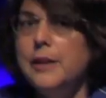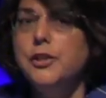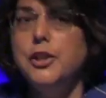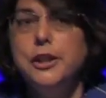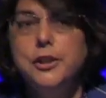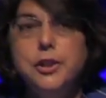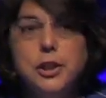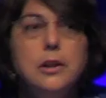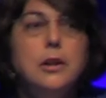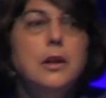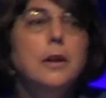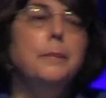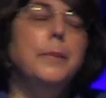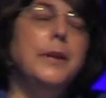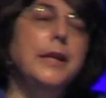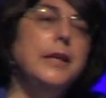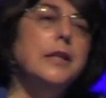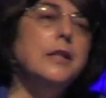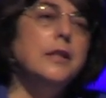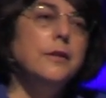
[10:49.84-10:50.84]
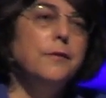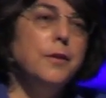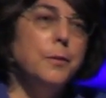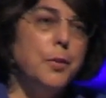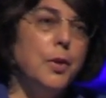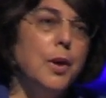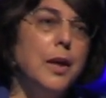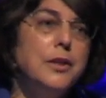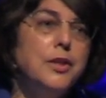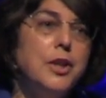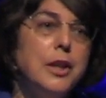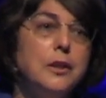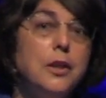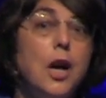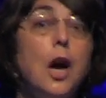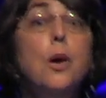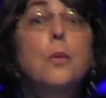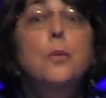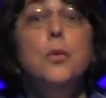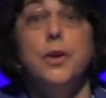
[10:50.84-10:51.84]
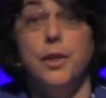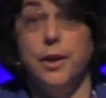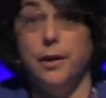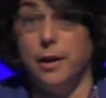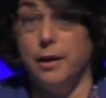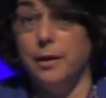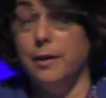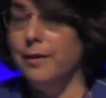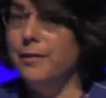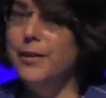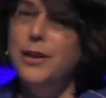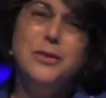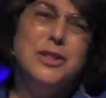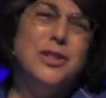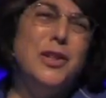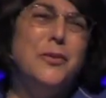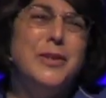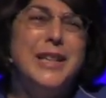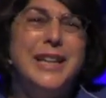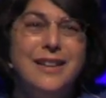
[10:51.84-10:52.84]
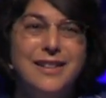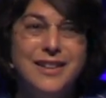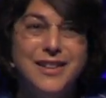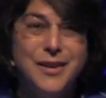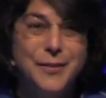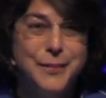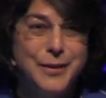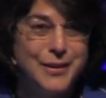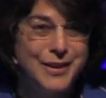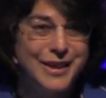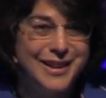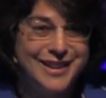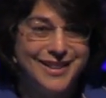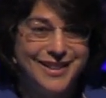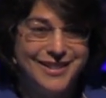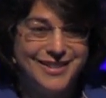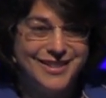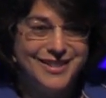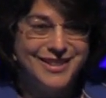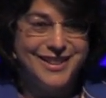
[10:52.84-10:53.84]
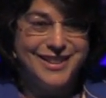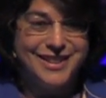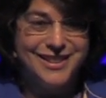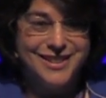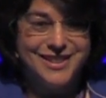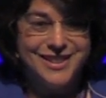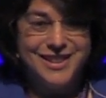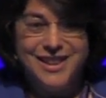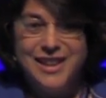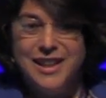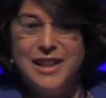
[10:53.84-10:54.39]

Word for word: And she took a piece of a project home with her. There was no telecommuting in those days.